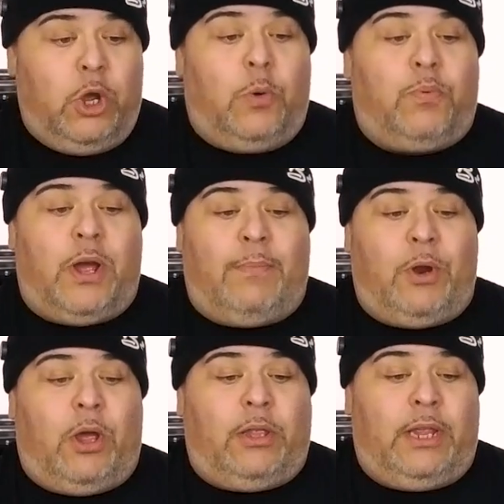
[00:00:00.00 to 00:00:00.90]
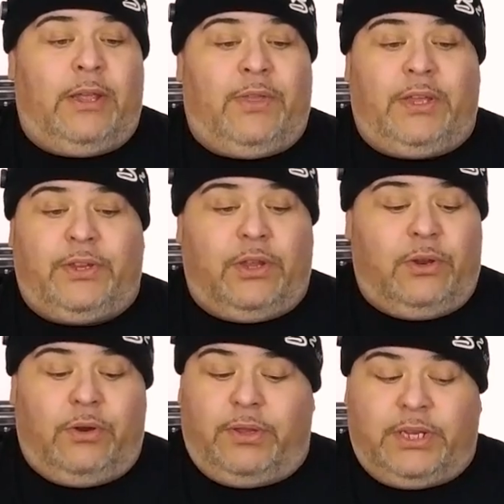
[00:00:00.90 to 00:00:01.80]
No problem at all that I think it's
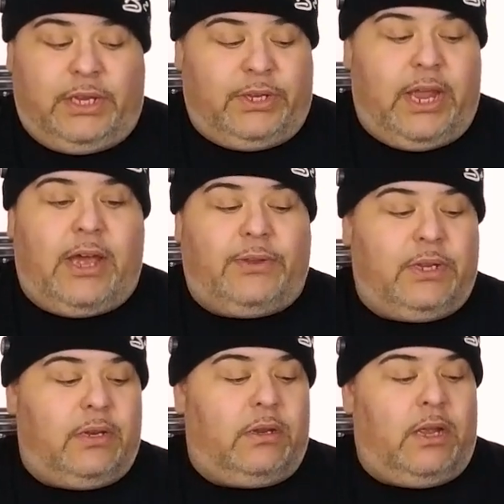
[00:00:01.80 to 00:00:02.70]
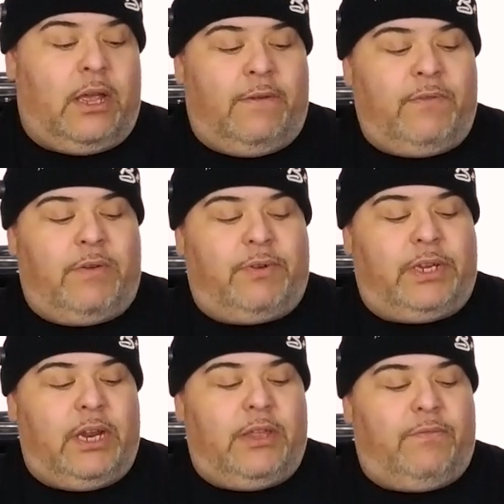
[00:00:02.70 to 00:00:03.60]
gonna do to 6000. I've
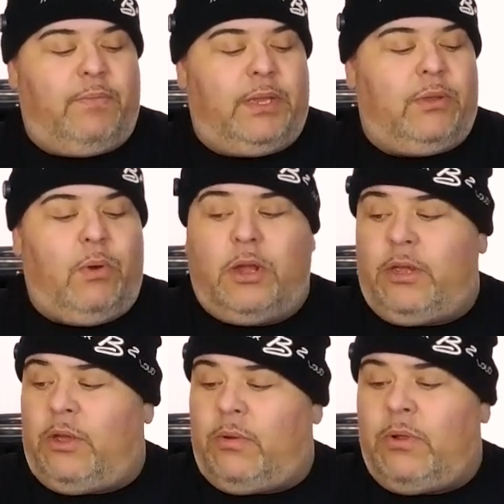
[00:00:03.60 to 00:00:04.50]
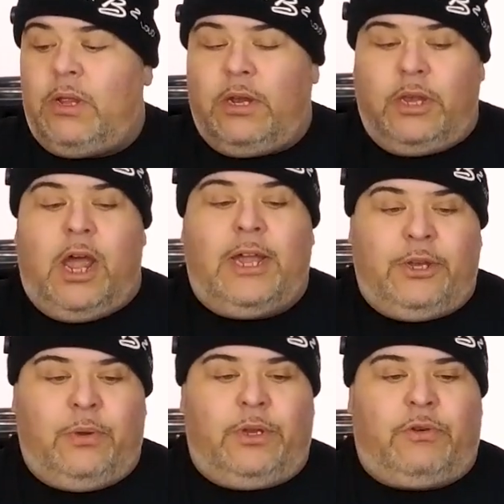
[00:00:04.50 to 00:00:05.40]
never seen anything from B2 Audio
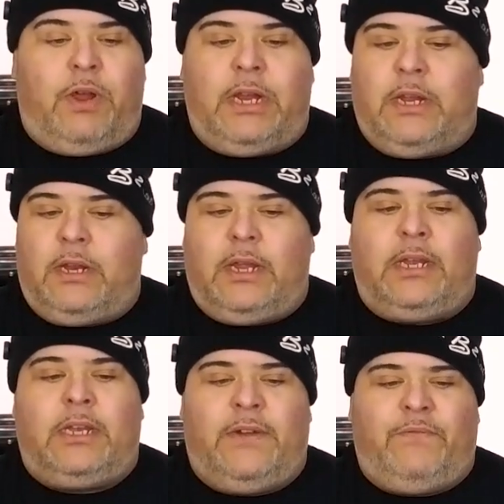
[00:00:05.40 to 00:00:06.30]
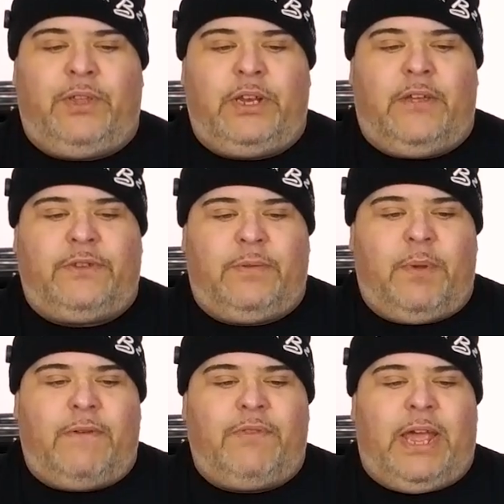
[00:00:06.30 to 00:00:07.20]
not do its rated. It definitely does
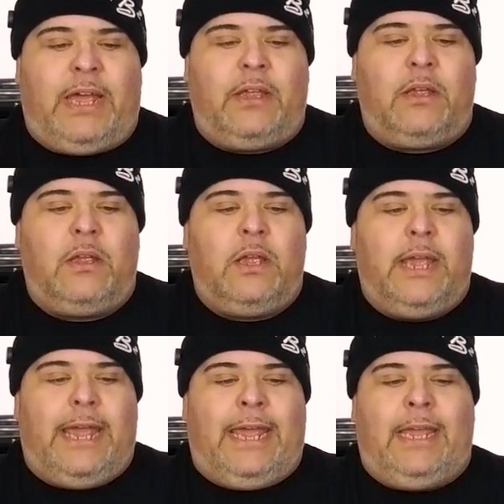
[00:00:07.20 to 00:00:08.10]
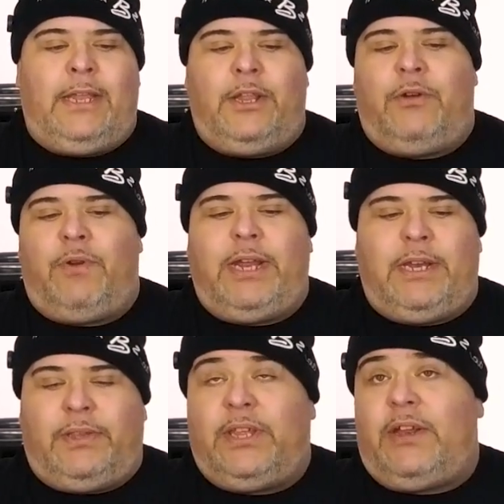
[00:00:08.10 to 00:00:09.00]
above that. And they're
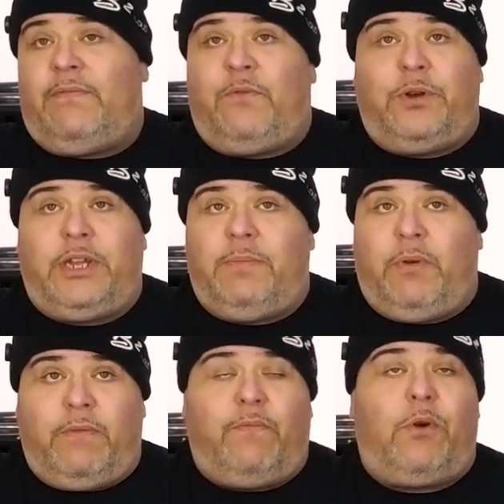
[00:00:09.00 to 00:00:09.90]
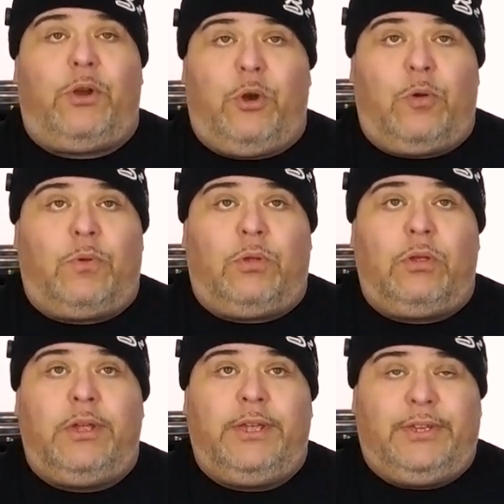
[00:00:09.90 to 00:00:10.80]
rating this out of 14.4
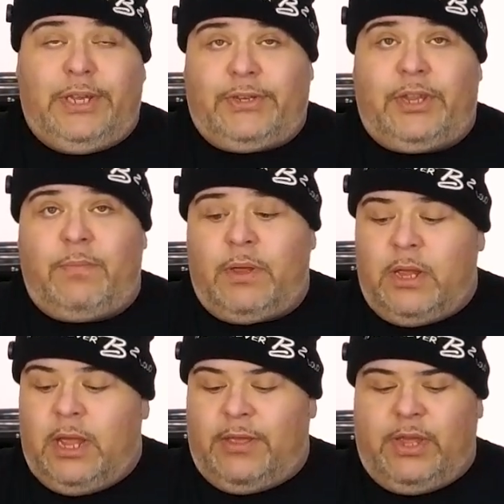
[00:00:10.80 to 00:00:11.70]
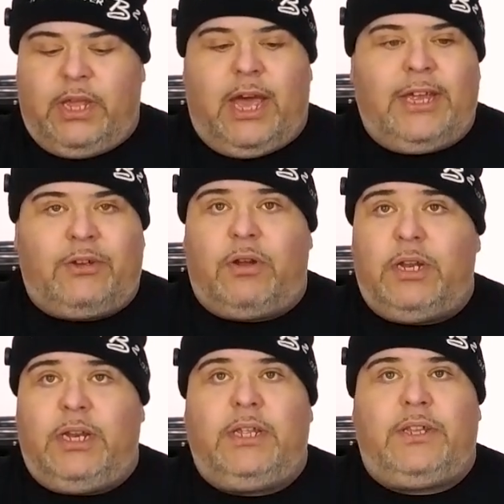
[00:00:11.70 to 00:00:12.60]
normal system. I think guys
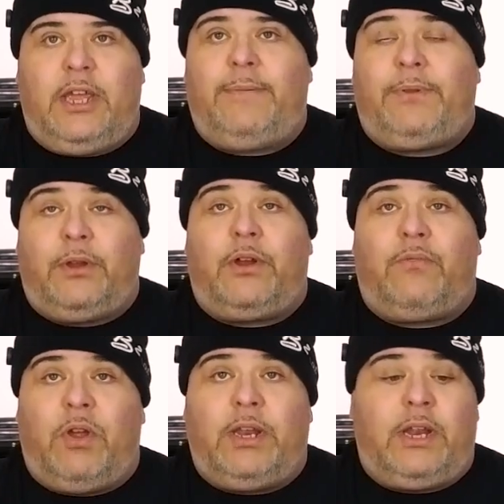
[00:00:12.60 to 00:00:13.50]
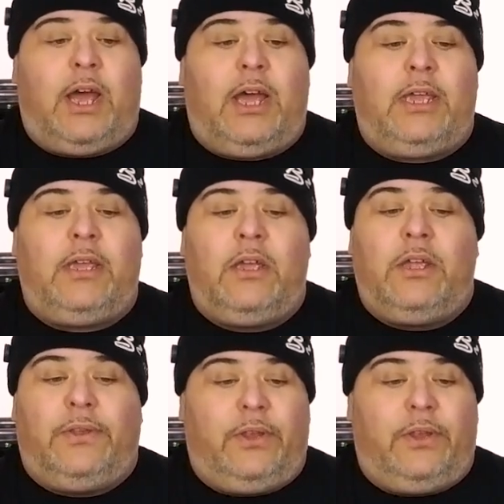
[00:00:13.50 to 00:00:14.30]
running these amps are gonna run it high,